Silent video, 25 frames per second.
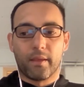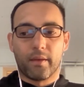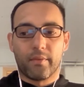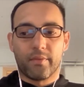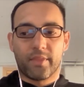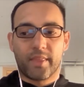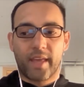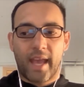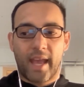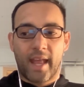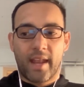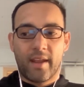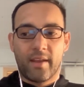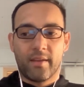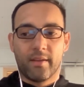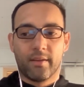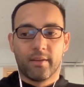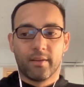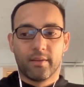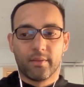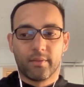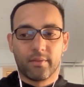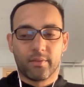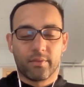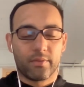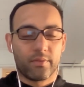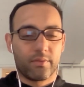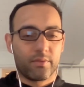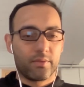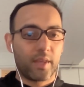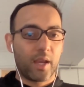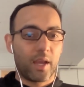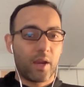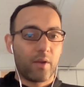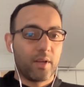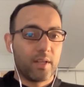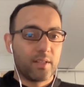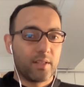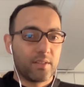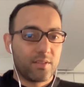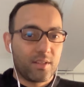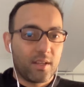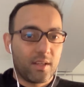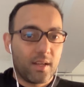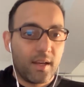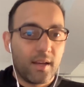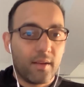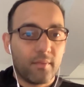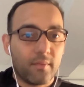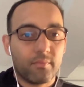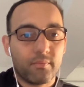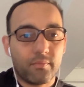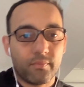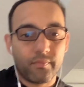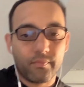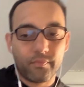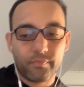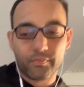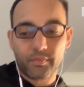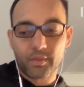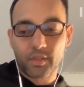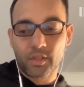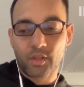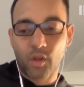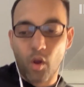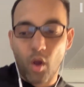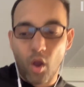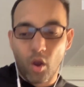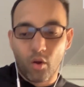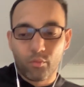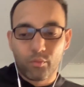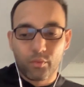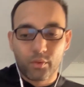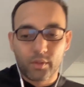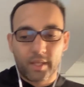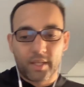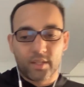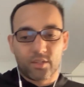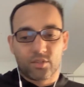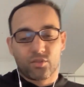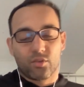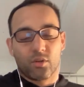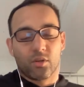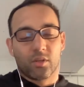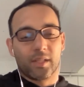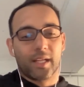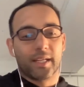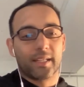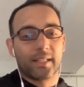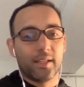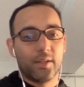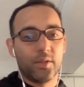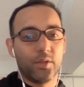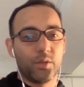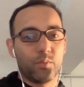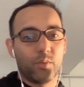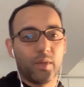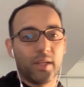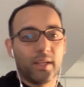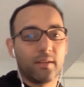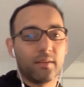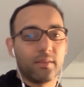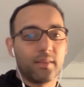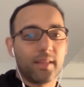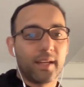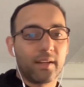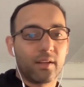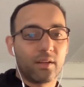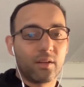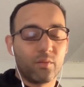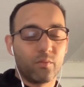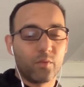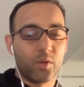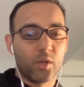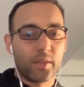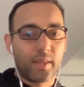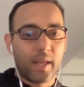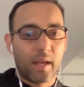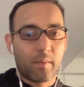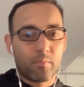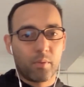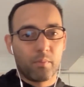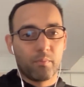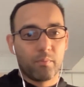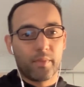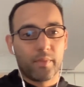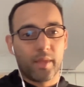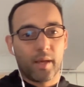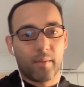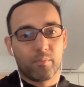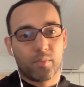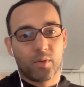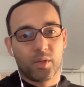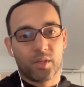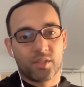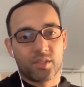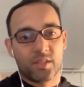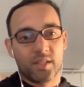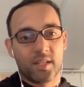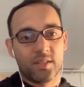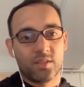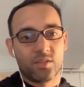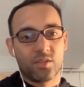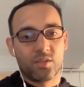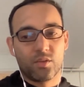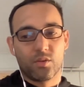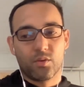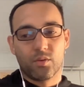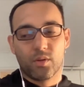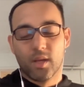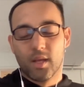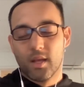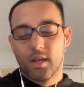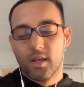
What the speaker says: then there is hopefully a strong likelihood we could then convert that person into